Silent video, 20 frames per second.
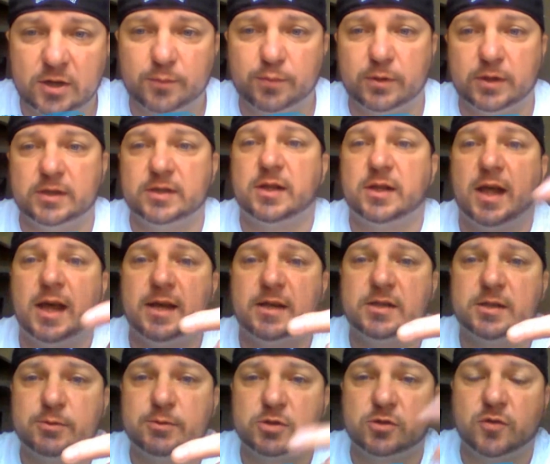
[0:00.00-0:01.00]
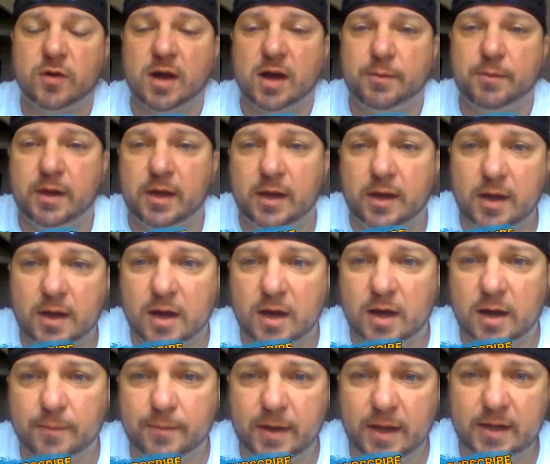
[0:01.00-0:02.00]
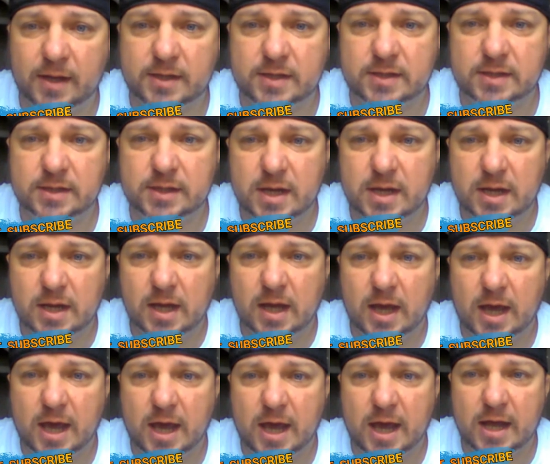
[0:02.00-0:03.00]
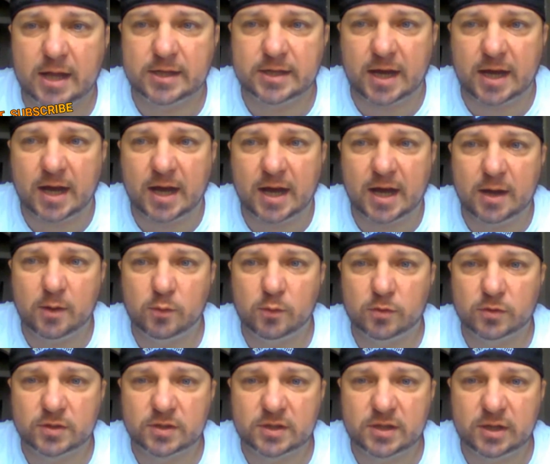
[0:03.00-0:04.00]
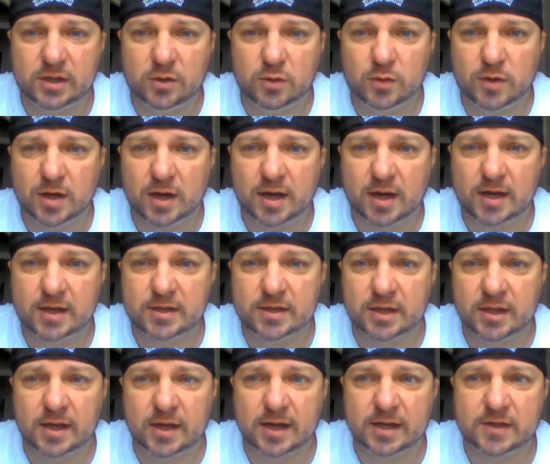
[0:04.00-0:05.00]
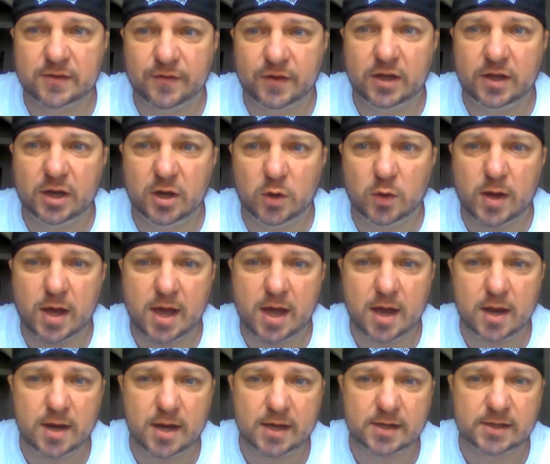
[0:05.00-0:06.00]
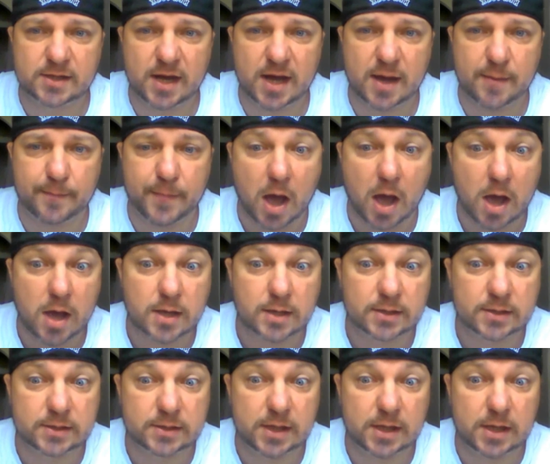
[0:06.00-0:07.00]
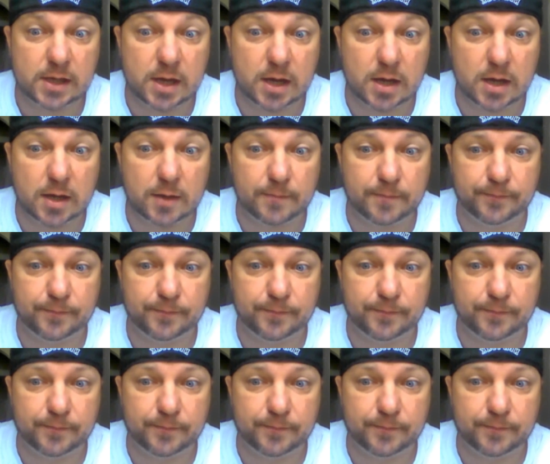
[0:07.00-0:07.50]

Please like, subscribe, and comment. And I will see you guys in the next video and next time. See ya!